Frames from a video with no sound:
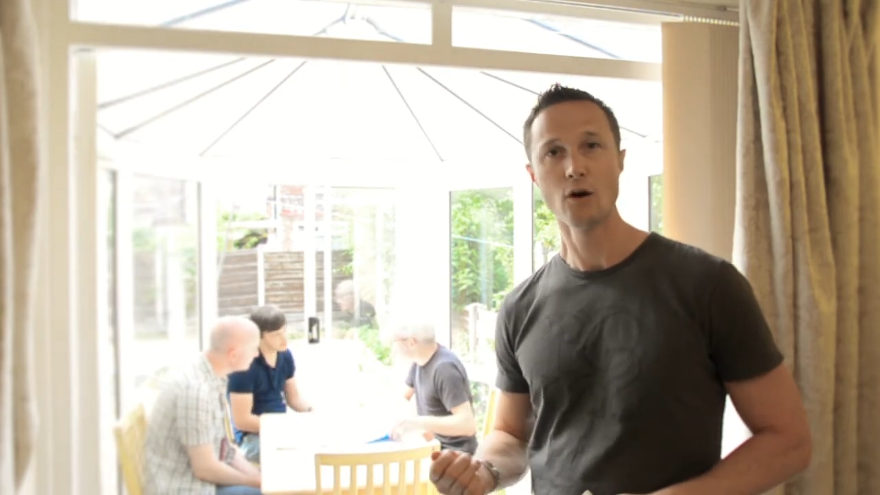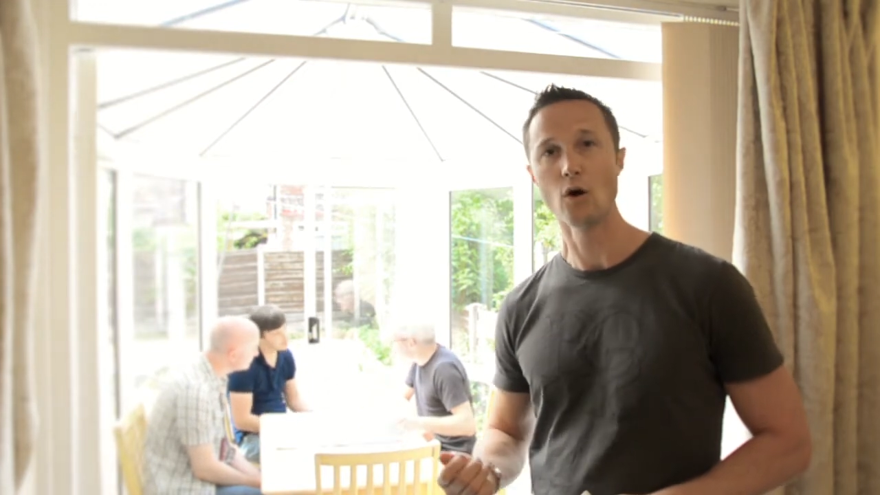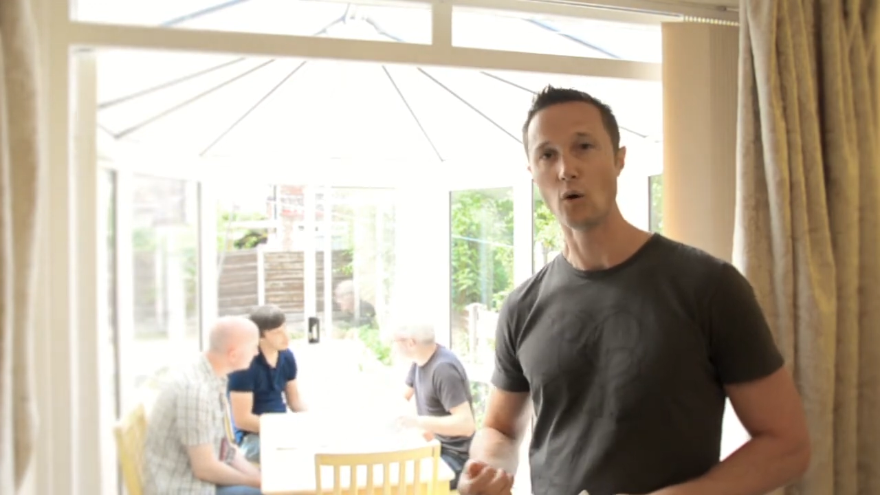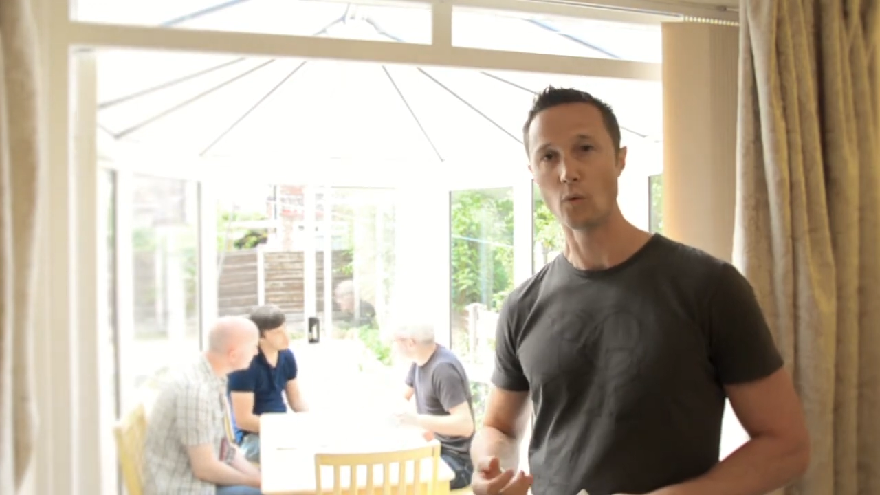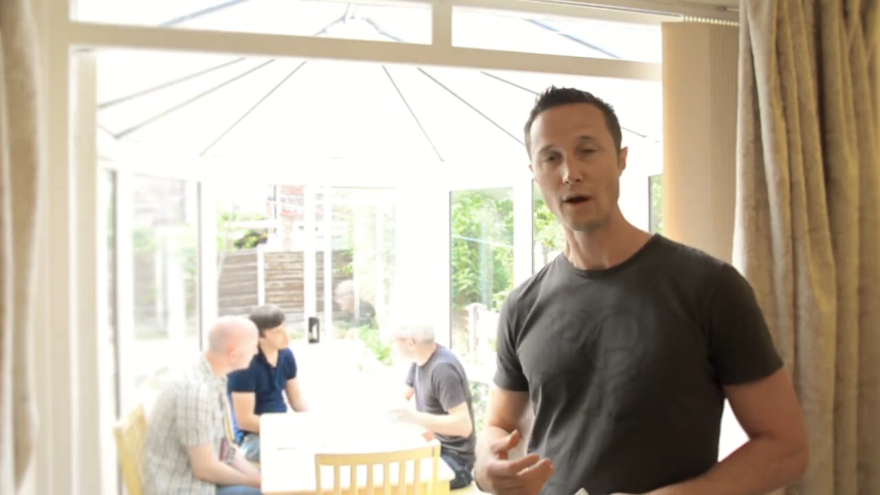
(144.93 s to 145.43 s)

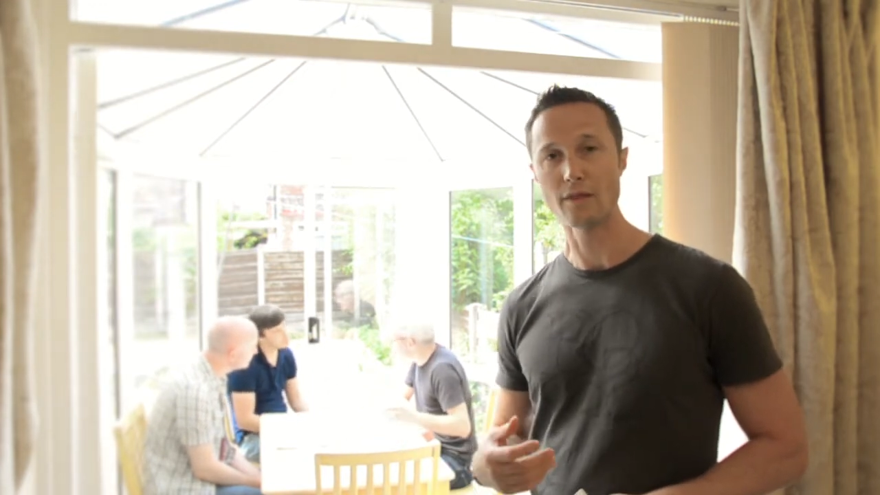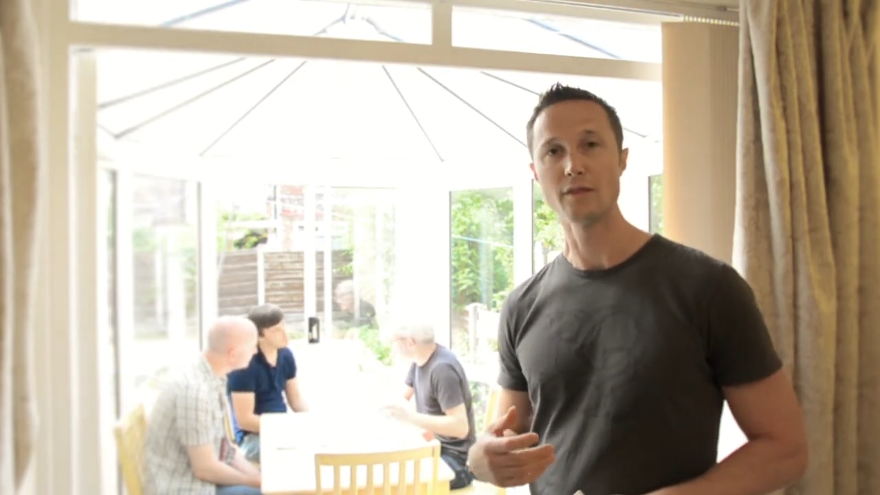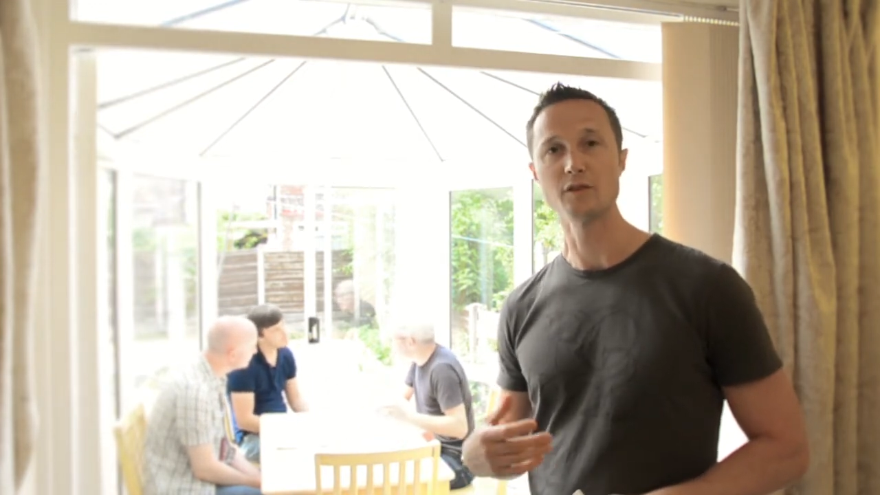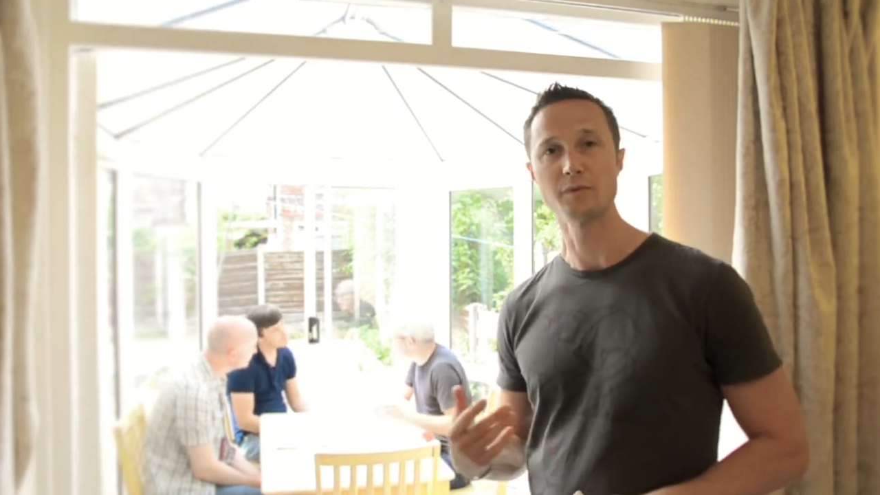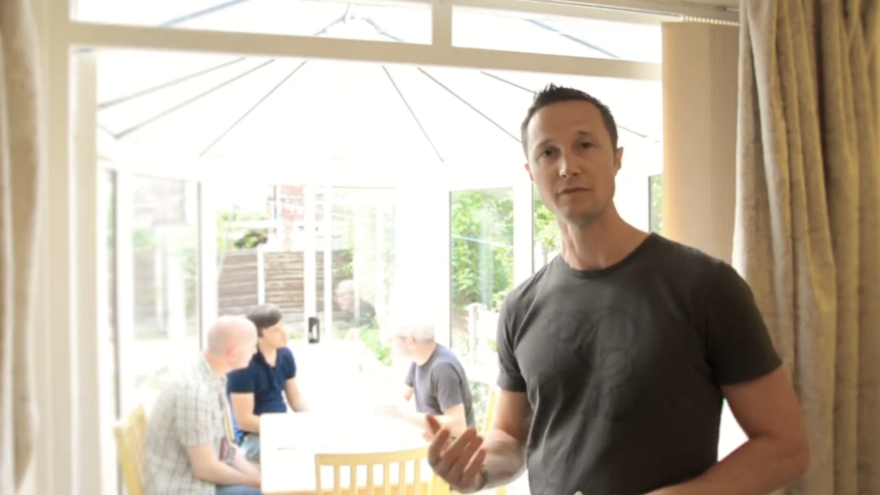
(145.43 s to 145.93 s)
or whether
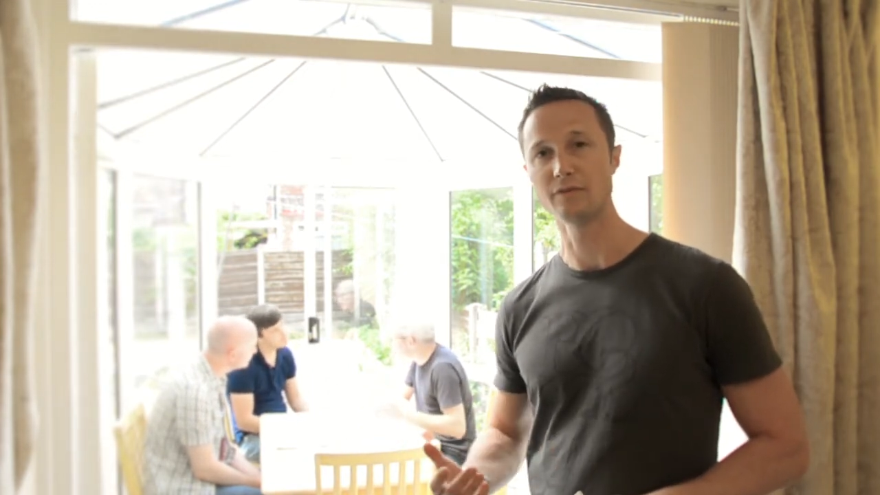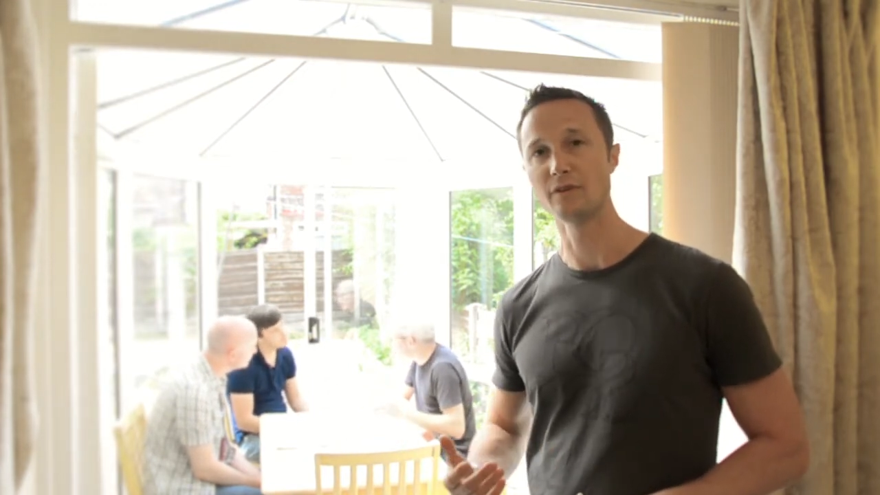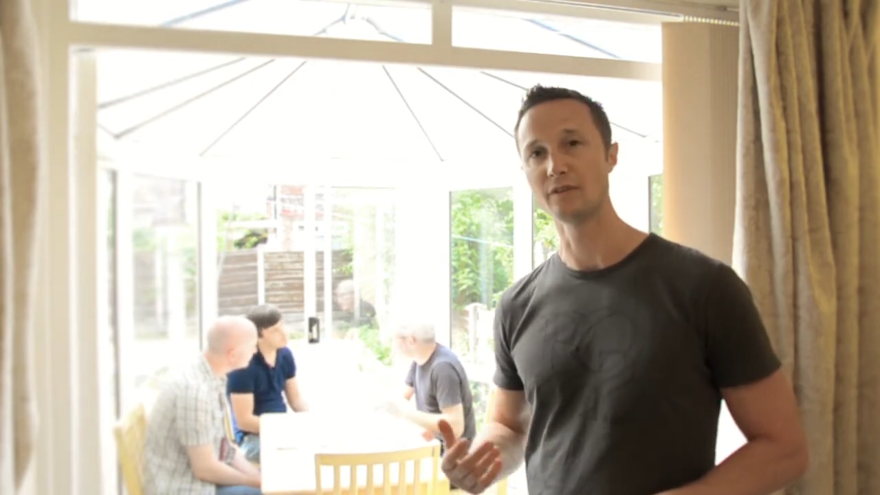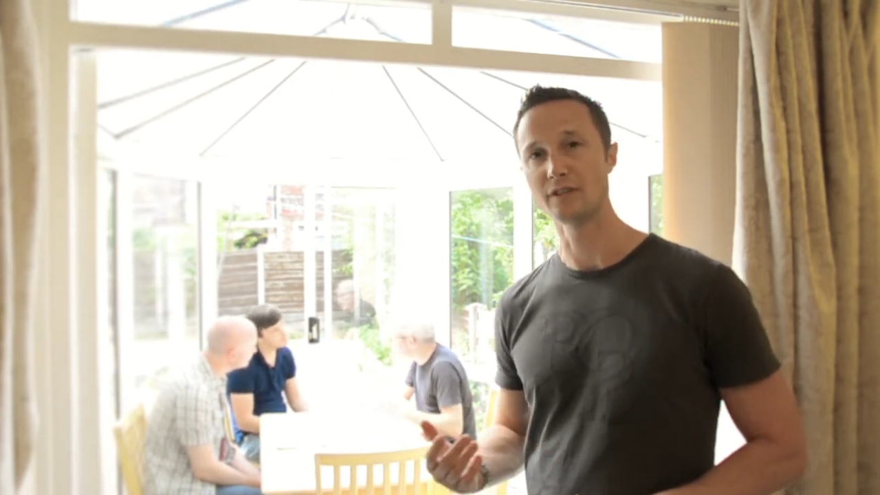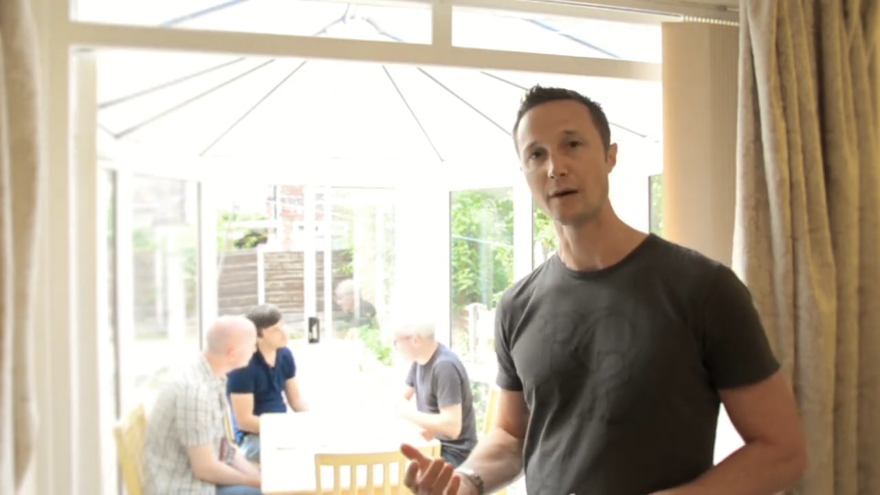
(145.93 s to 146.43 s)
there's been
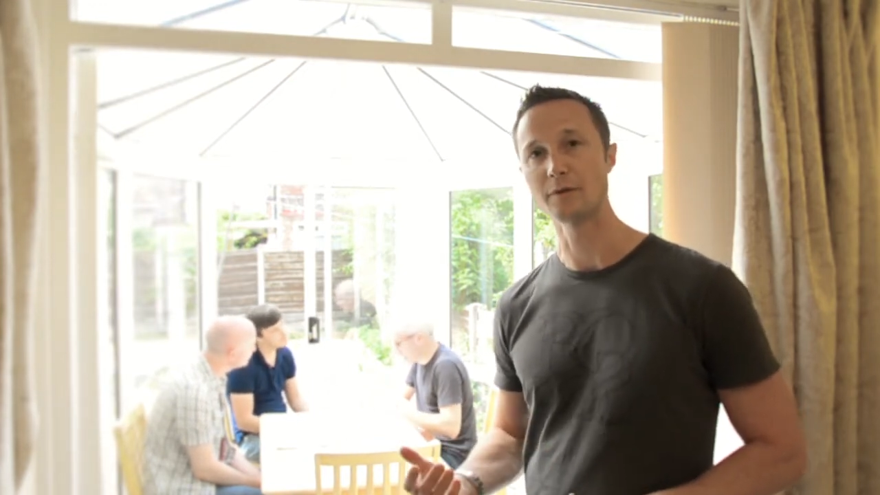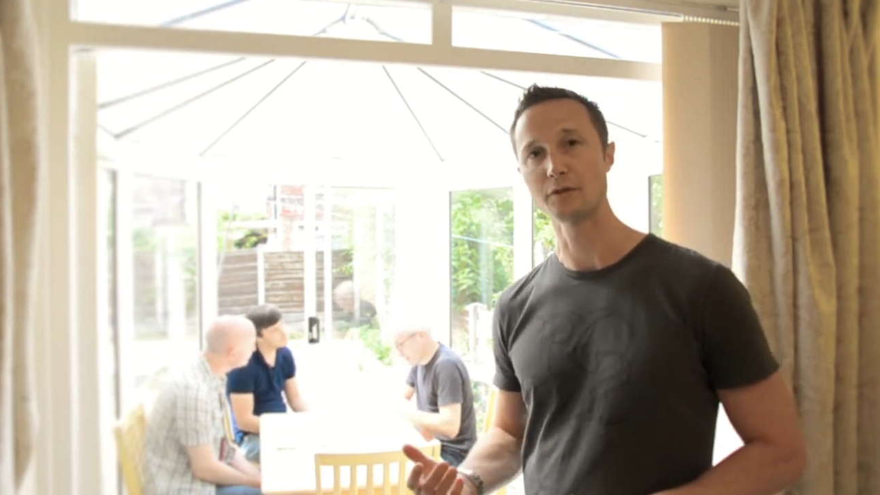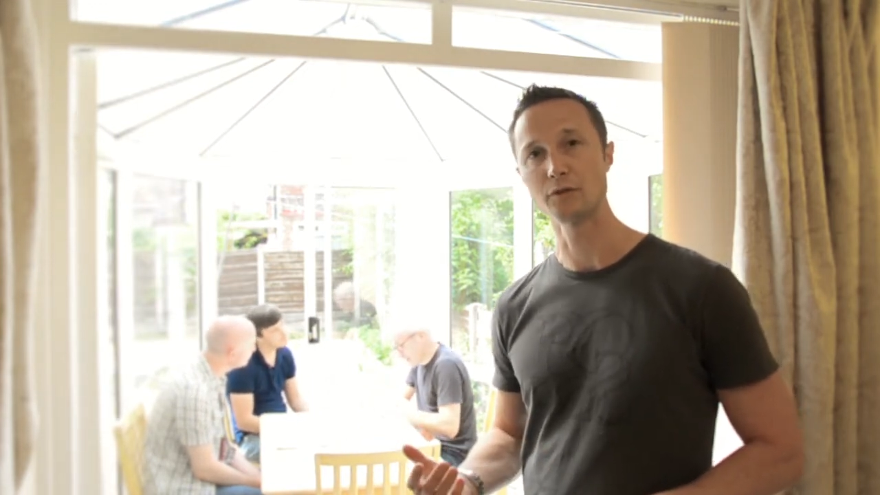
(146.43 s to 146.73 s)
further damage